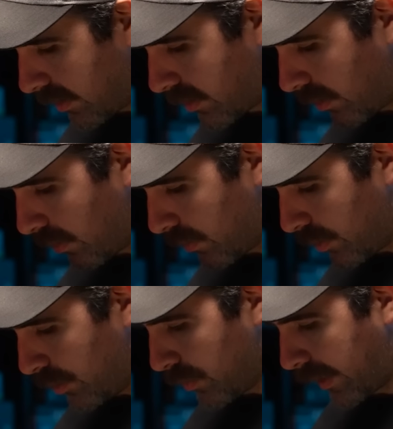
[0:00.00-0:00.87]
So
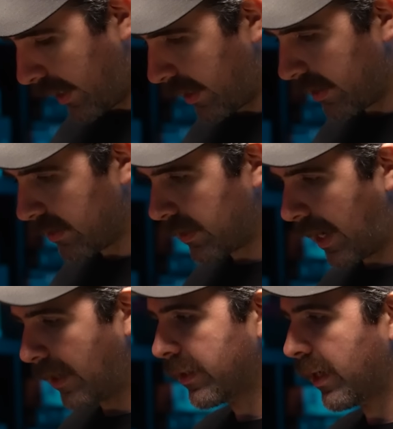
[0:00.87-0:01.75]
you can't
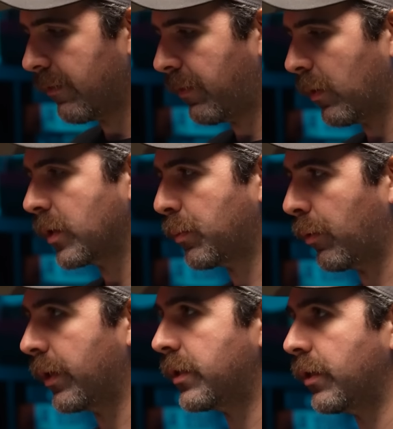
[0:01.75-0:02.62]
allocate focus points.